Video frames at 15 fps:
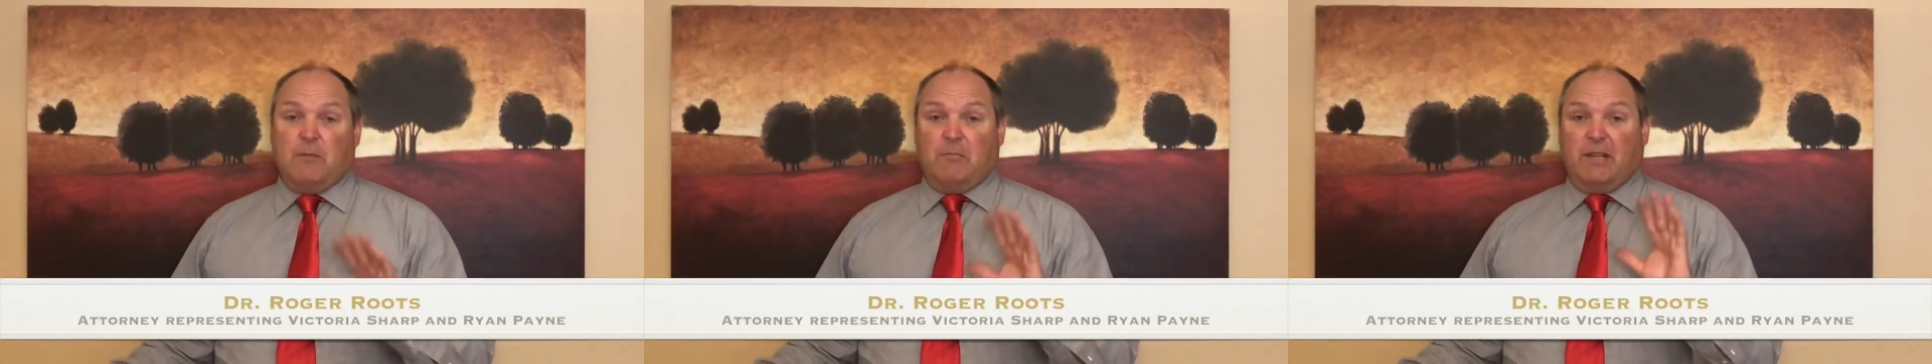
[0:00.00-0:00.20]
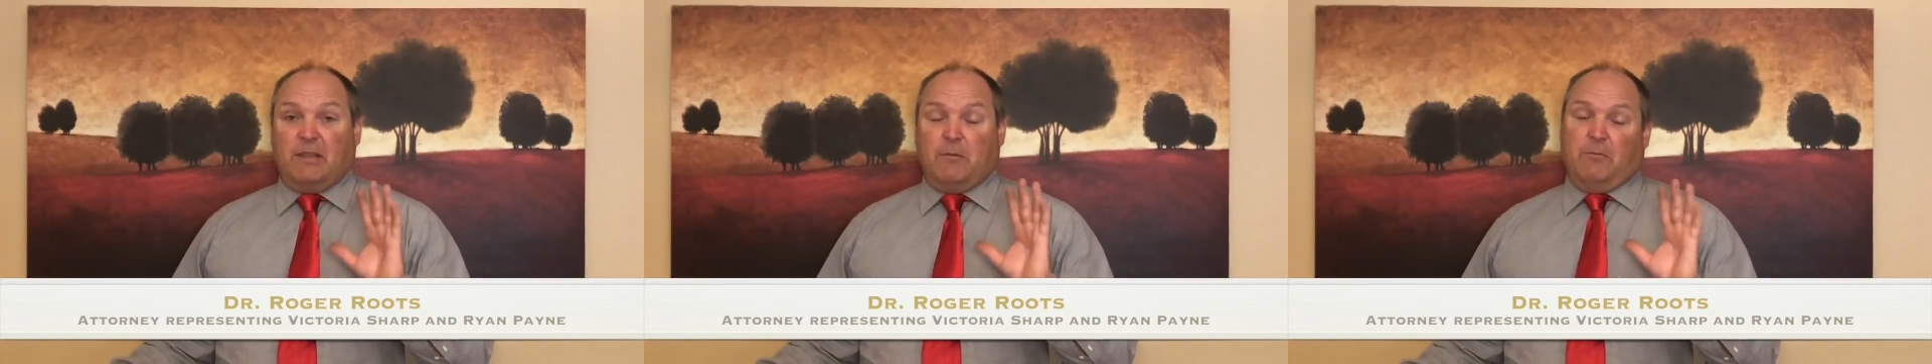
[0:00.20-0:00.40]

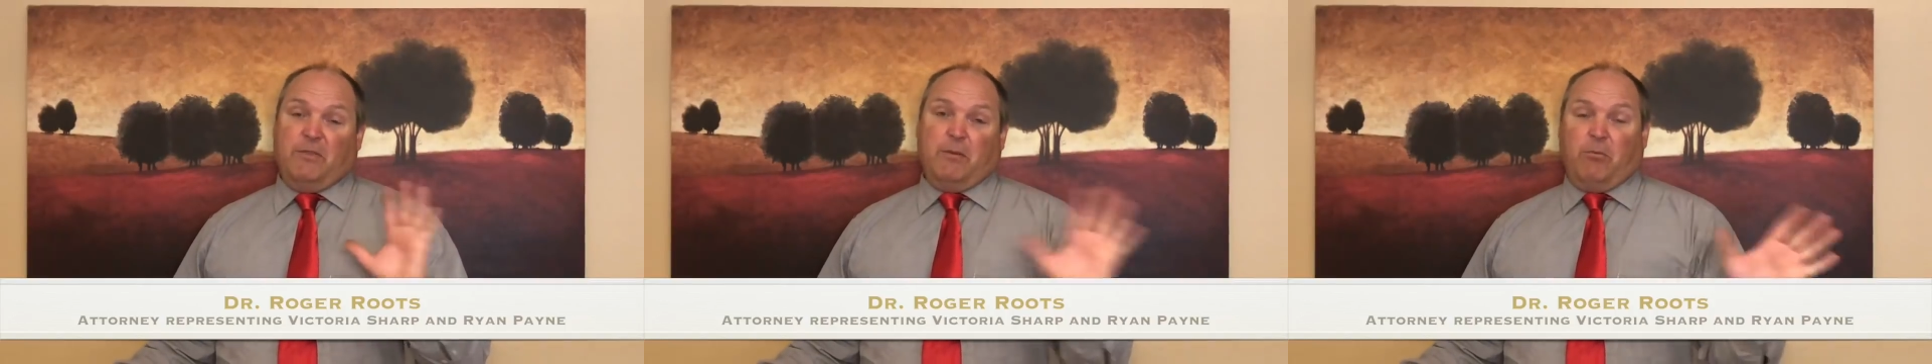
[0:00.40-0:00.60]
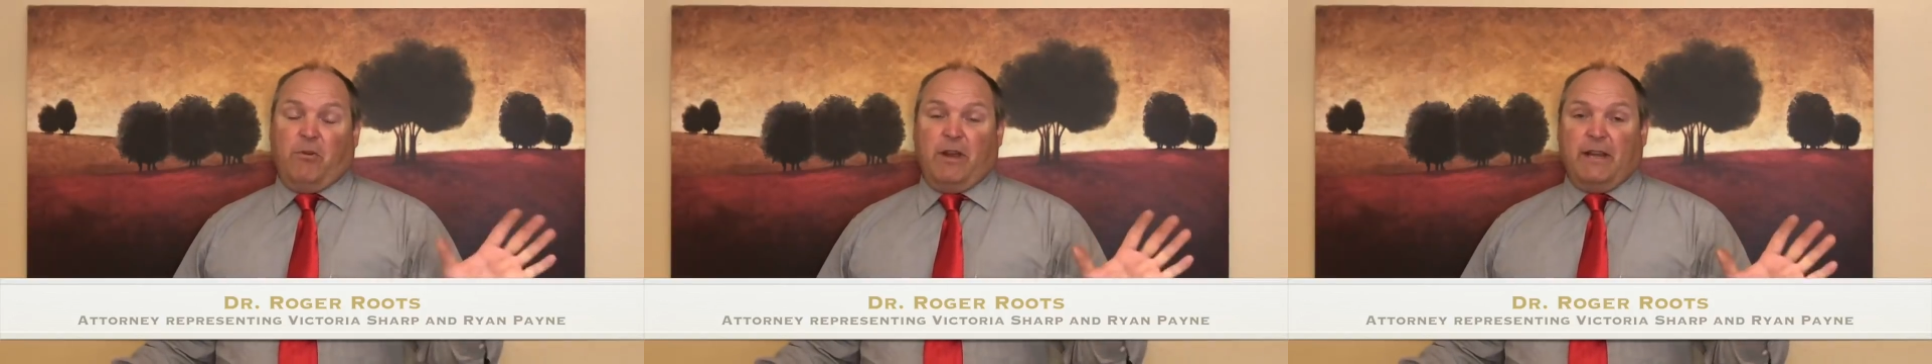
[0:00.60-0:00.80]
But
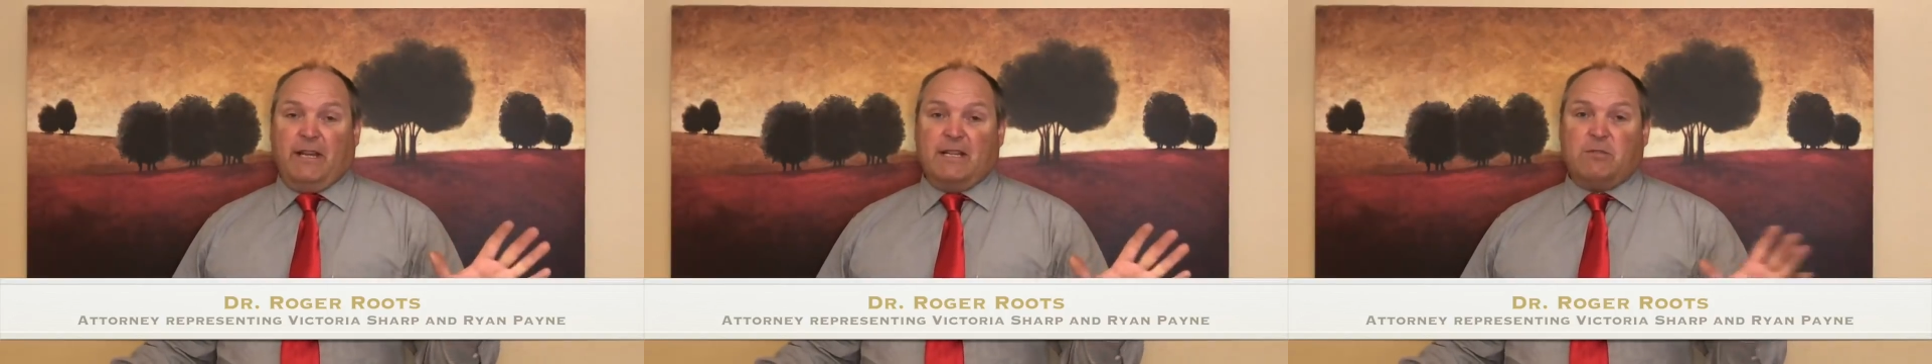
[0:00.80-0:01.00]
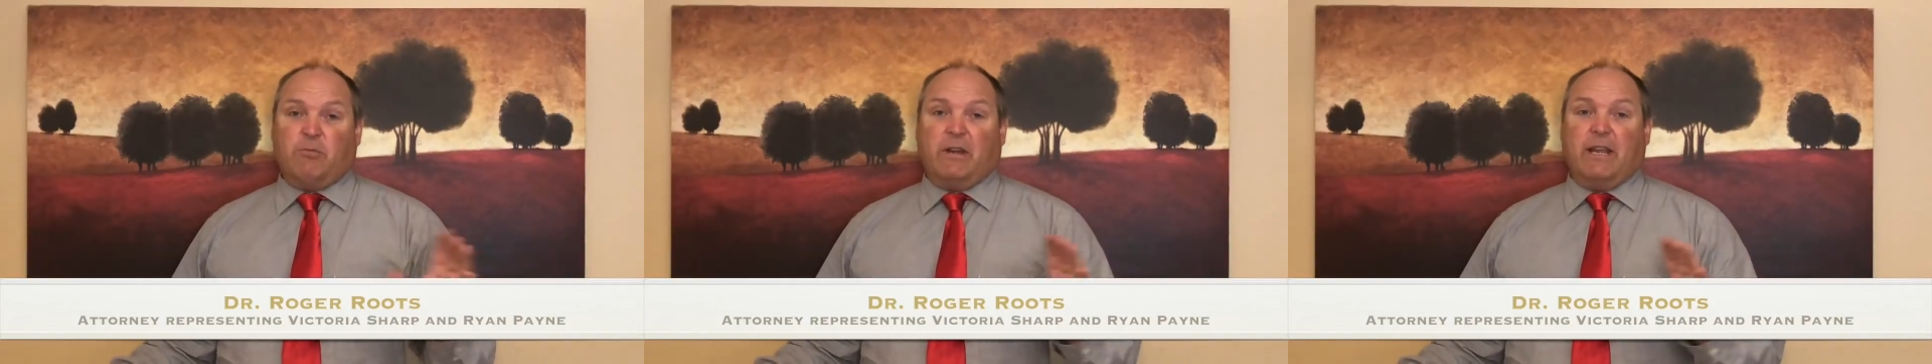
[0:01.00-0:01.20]
the point
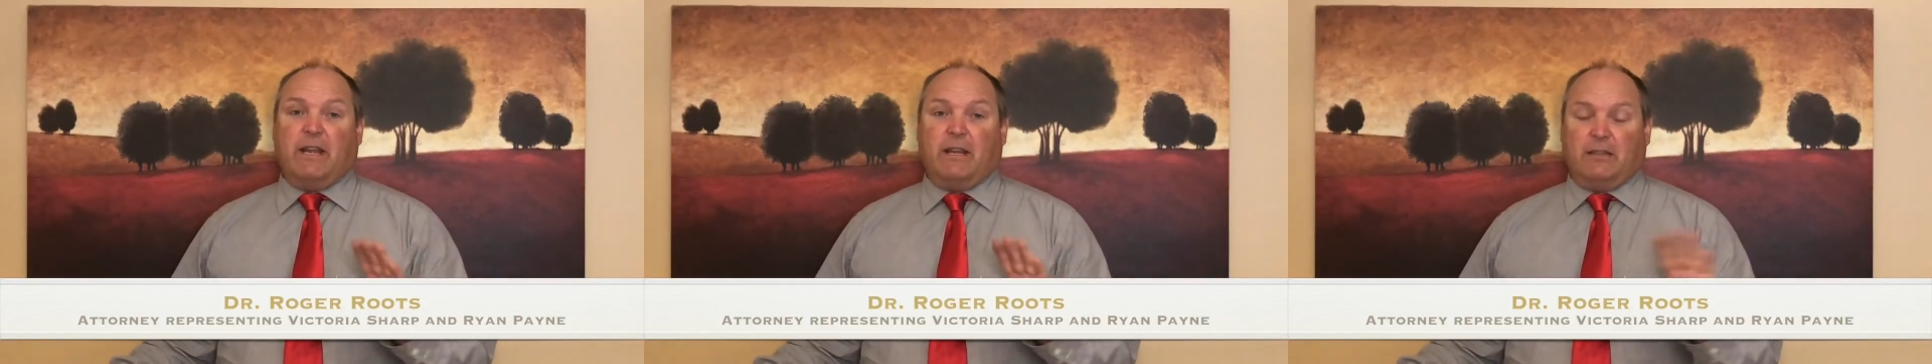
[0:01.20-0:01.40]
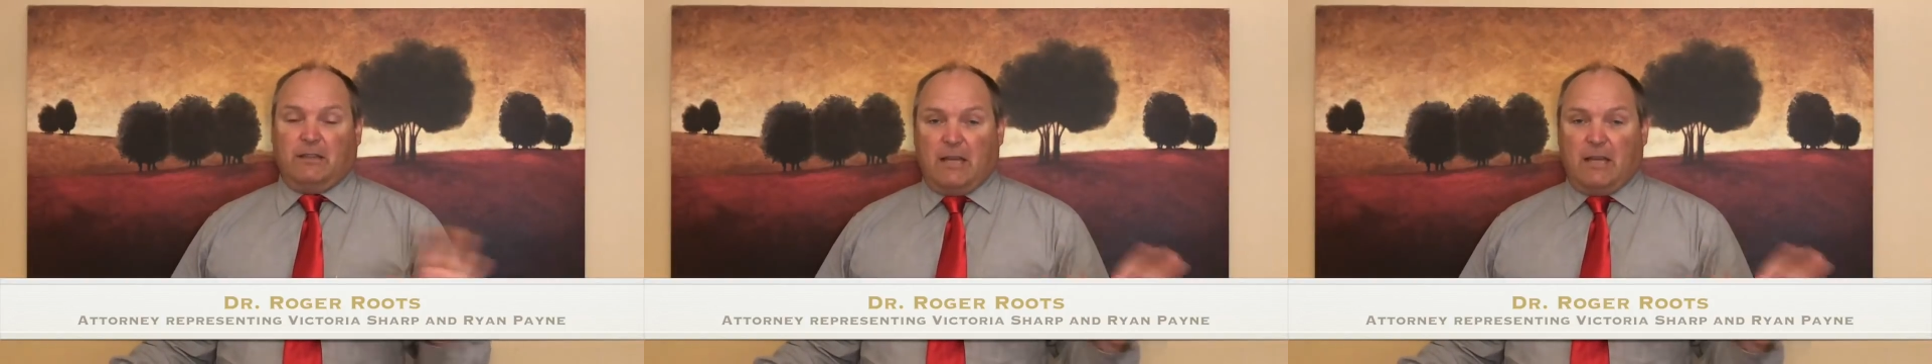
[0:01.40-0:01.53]
is, we're getting a